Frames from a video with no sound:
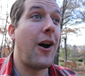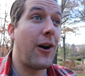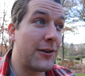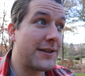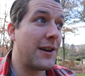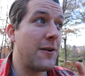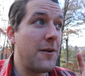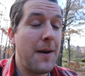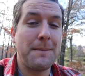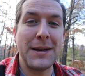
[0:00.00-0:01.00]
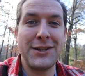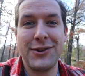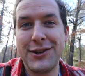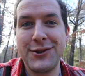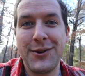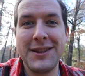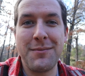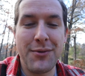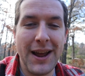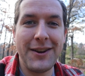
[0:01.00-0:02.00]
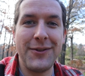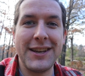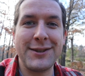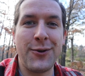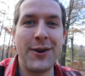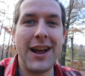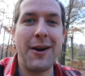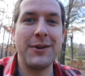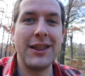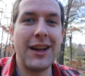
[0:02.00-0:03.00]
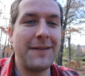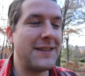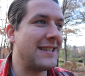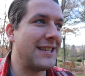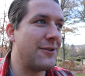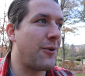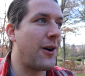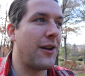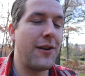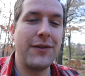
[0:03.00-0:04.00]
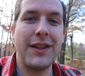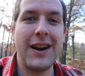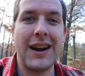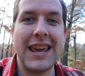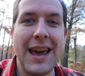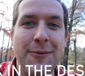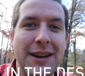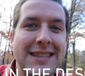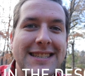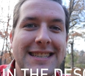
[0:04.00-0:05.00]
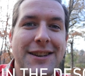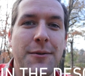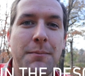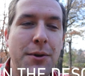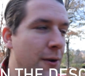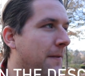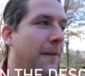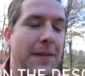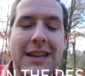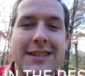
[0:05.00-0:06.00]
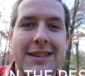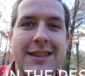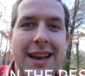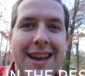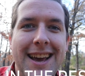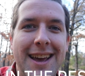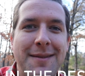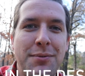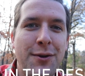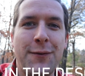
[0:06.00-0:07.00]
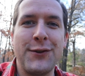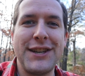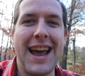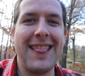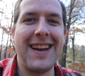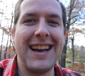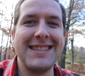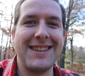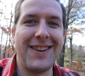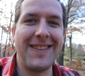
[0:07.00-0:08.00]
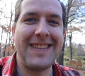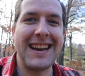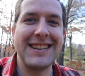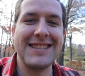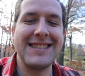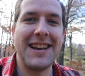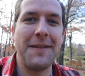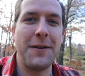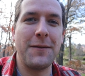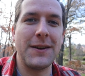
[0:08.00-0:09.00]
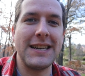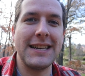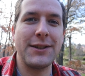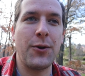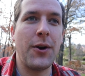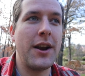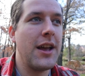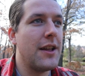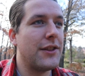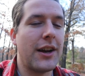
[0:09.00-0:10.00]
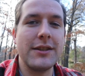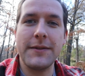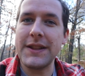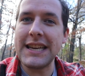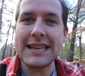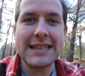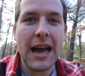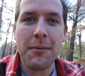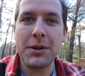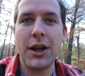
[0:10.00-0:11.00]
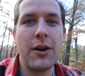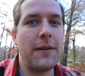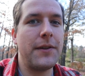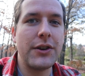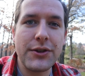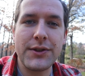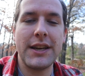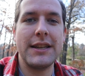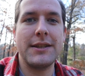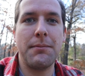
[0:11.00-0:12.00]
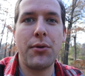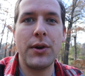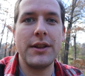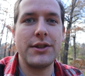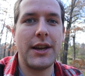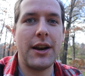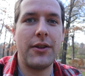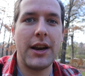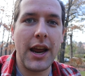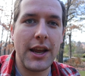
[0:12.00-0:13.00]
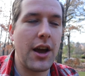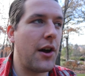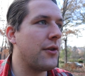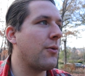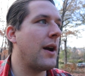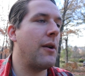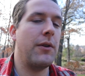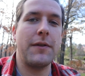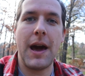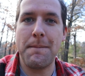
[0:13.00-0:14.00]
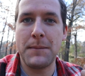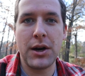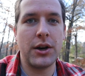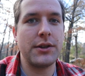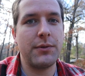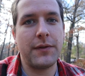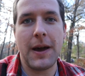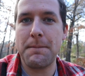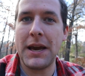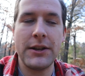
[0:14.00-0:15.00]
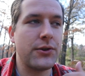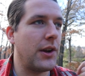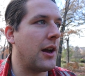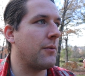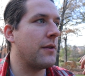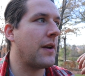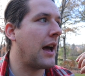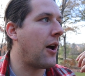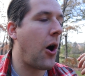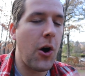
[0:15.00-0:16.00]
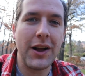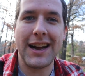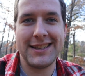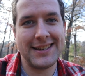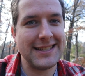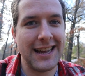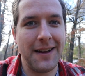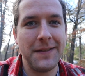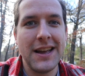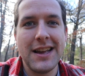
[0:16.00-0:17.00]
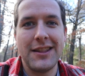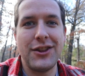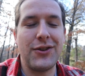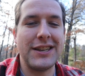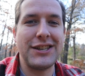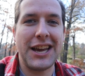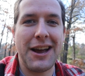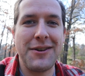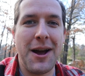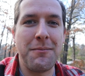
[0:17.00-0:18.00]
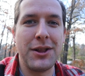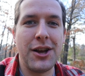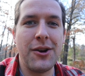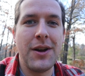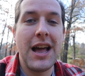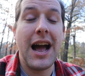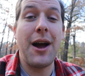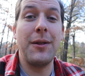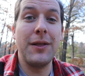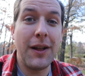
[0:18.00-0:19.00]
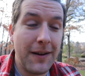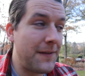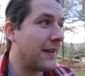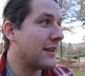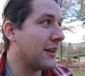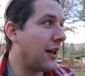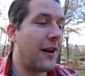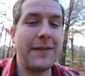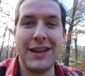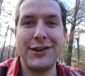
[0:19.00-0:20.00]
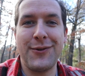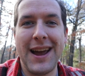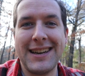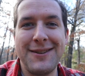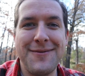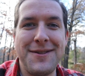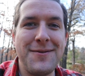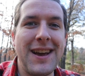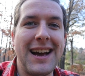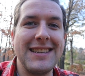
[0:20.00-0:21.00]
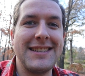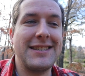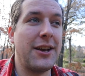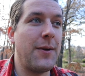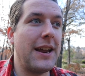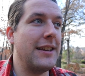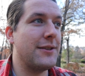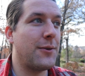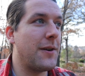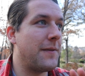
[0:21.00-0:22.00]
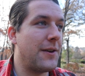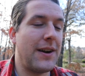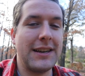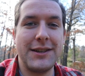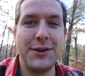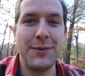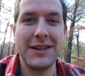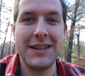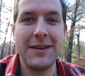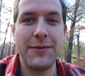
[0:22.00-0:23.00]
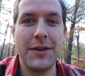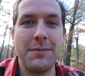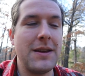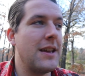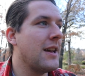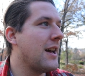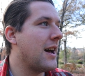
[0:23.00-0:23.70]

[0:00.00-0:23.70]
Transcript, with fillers: Also, make sure to join the brand new Discord. I would love to see you all over there. I can't wait to see your beautiful faces and beautiful chat lines and all of that good stuff over in Discord. Tons of links down below if you're interested in supporting the channel in any other way. We've got merch, we've got Patreon, we've got all kinds of stuff that you can check out down below. I love, love interacting with you guys, so any sort of interaction you want to leave with me,